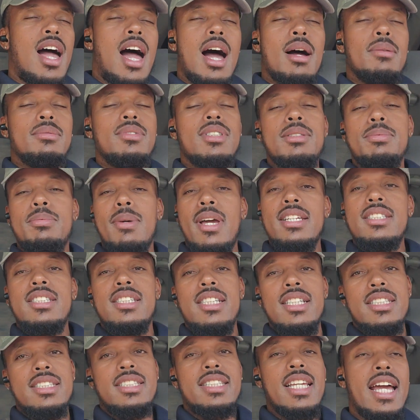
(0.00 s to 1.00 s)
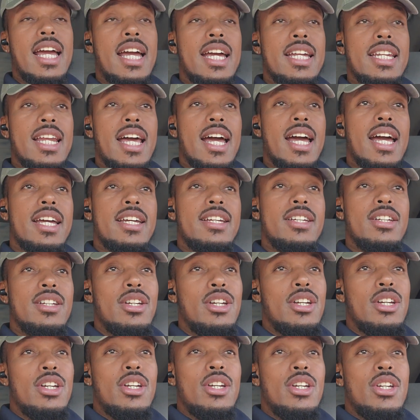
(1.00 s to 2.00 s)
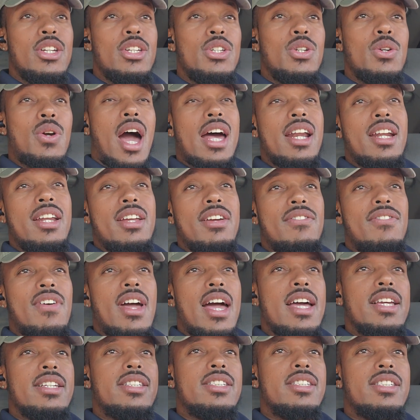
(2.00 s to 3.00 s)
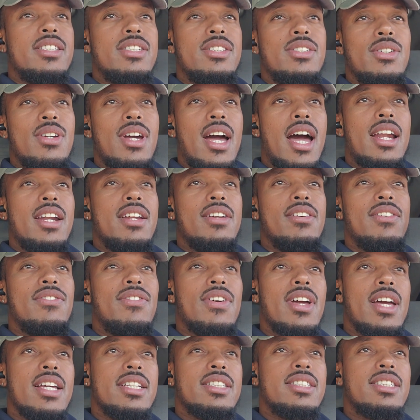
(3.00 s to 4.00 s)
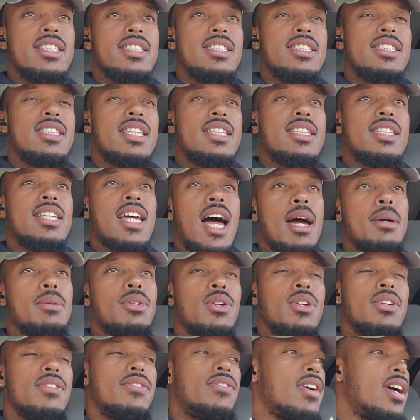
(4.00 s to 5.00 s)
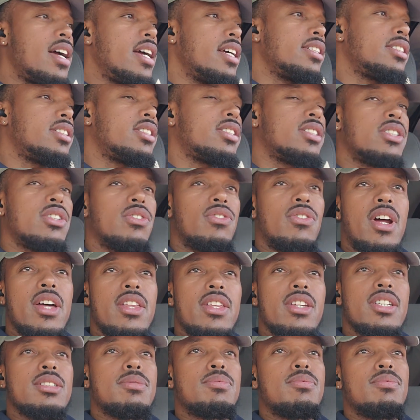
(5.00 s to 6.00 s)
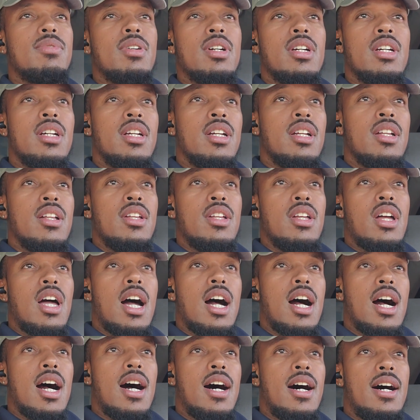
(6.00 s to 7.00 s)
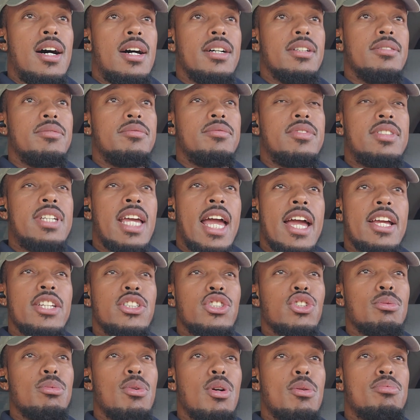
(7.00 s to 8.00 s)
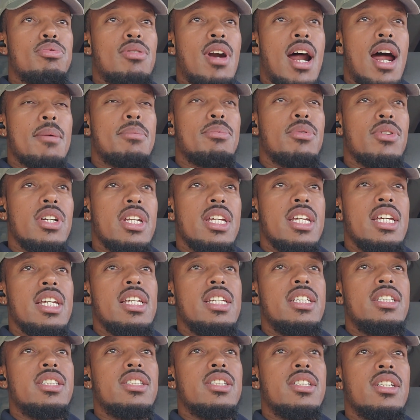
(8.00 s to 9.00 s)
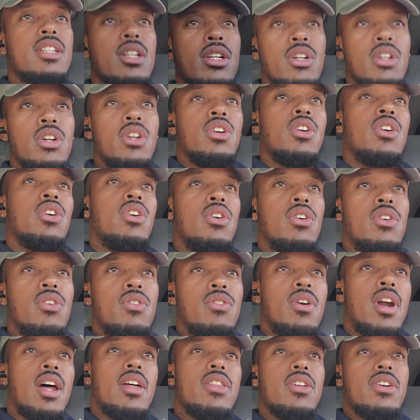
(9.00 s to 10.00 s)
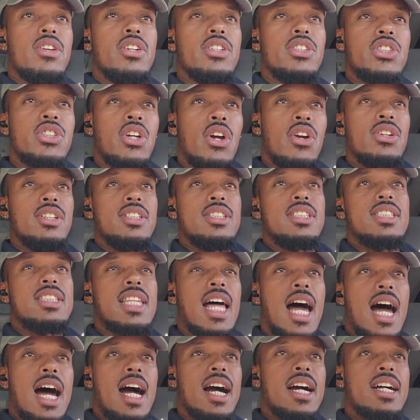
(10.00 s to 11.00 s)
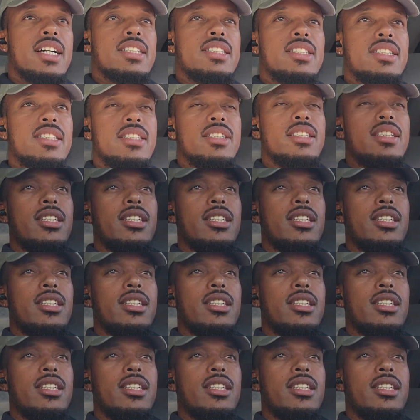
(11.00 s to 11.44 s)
I'm just basically saying that you got to invest. You got to invest. This time to invest, whether it's uh, tangible properties, whether it's certain stocks,